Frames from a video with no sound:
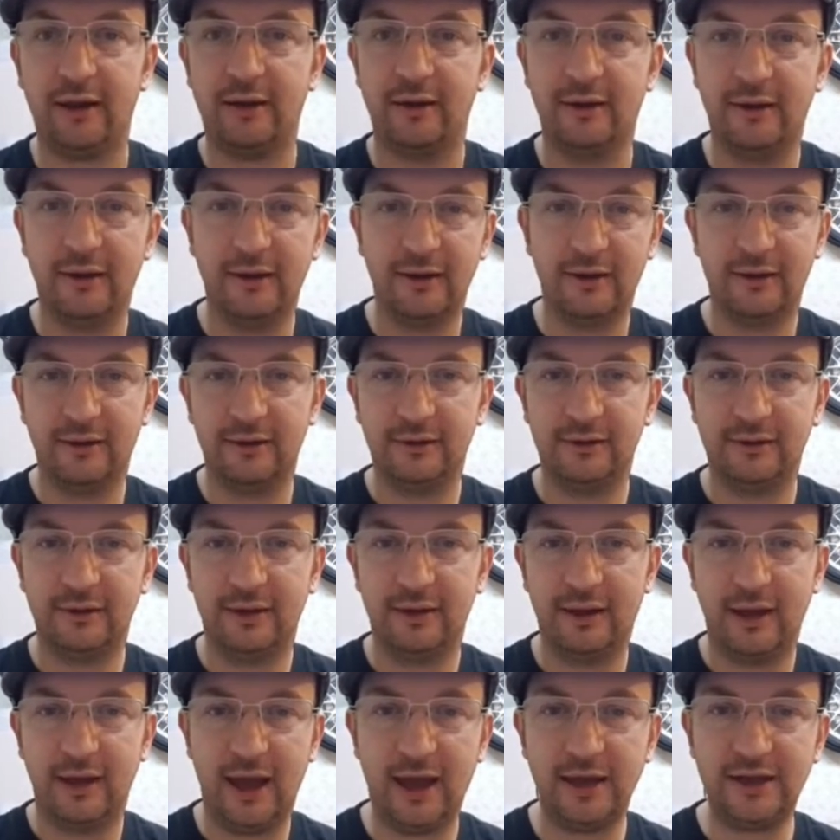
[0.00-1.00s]

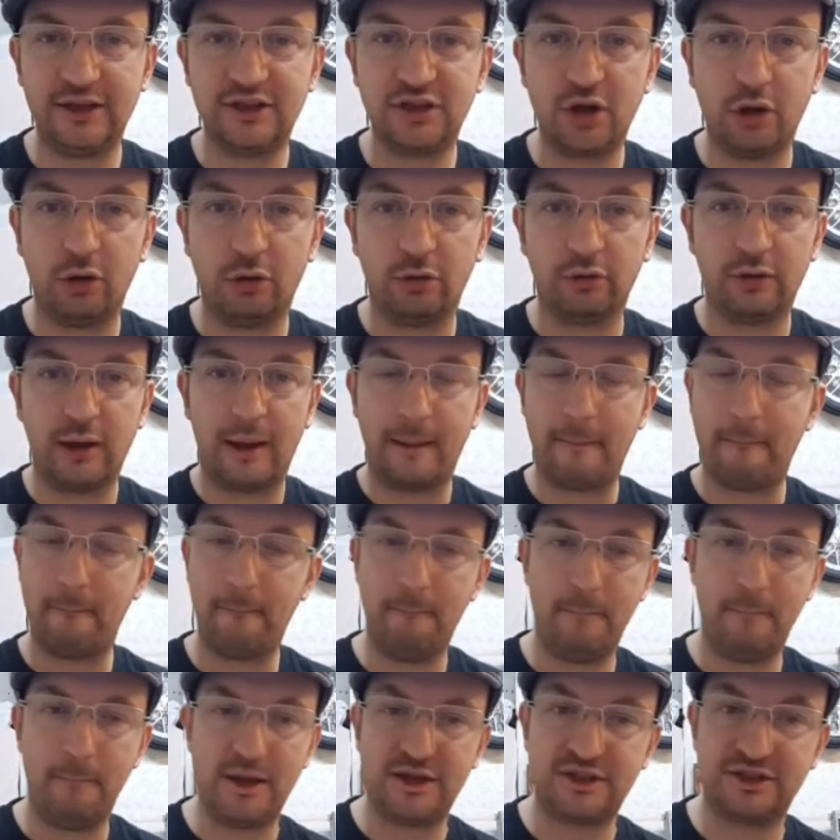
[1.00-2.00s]
And it's called
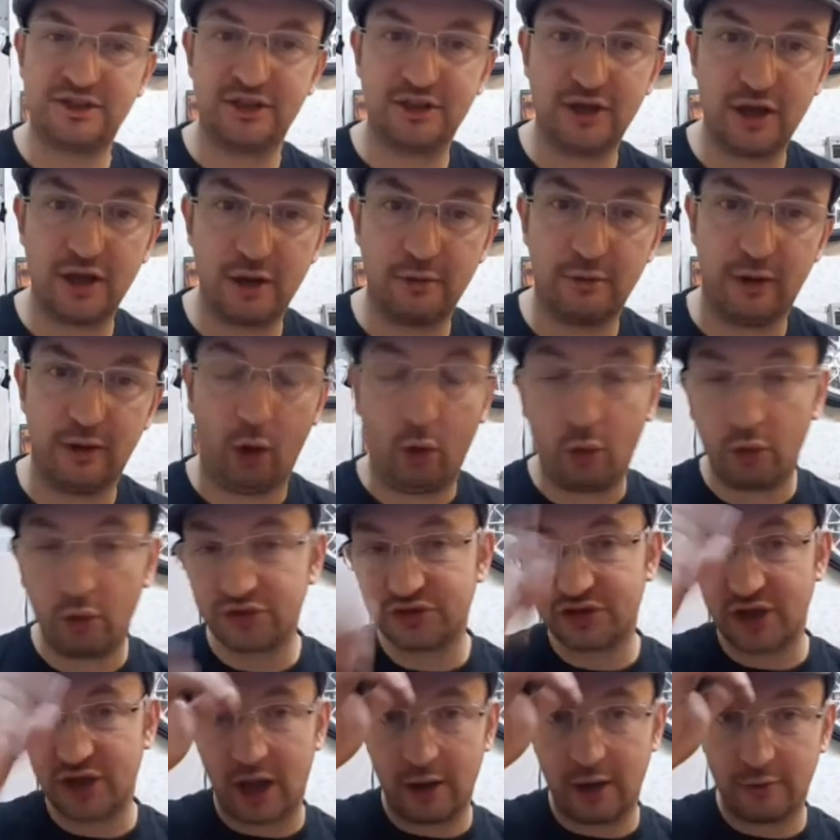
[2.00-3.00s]
Mr. Do,
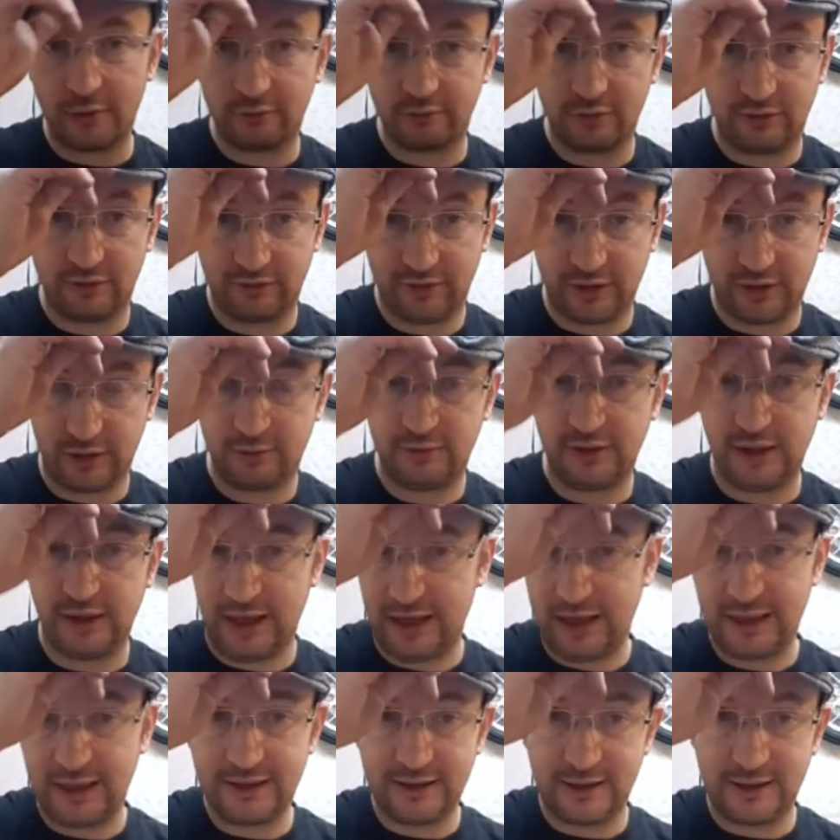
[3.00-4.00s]
also reviewed
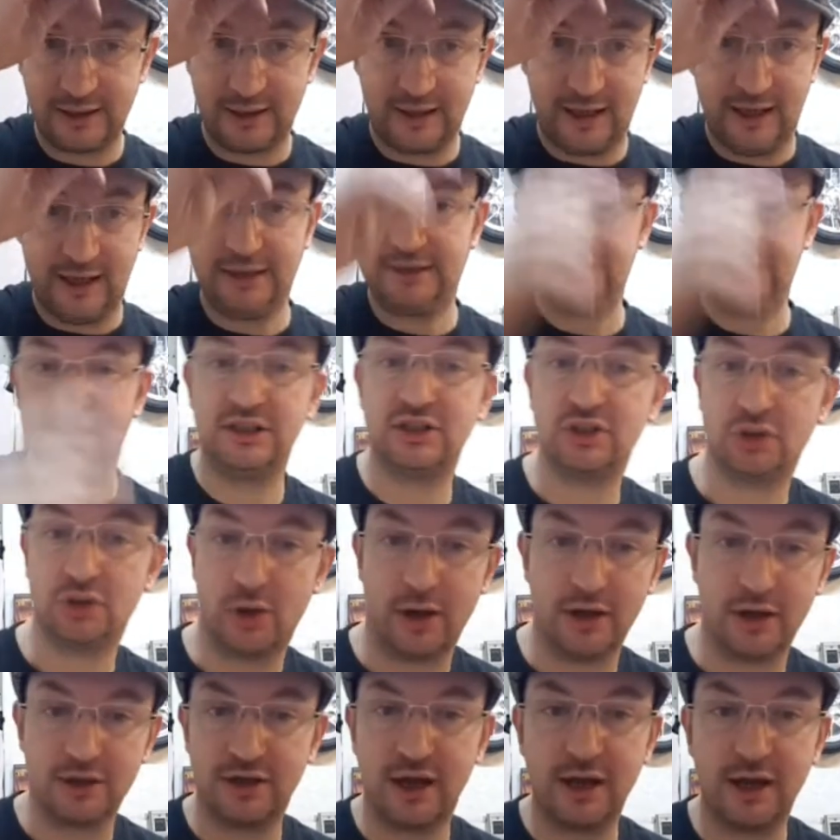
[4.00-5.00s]
in the latest
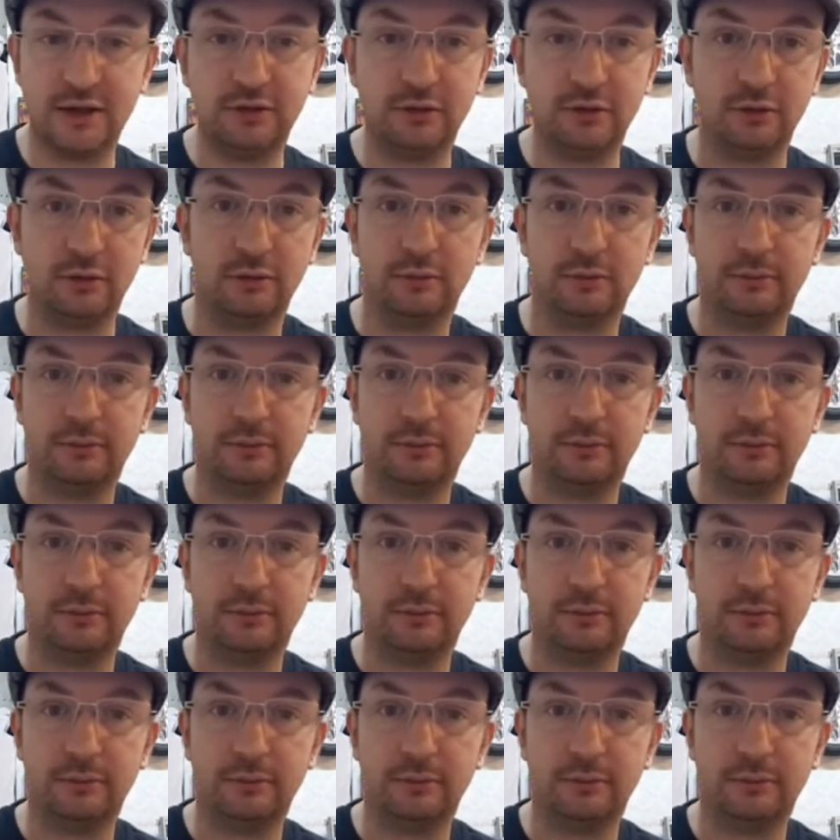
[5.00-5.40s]
Crash Annual.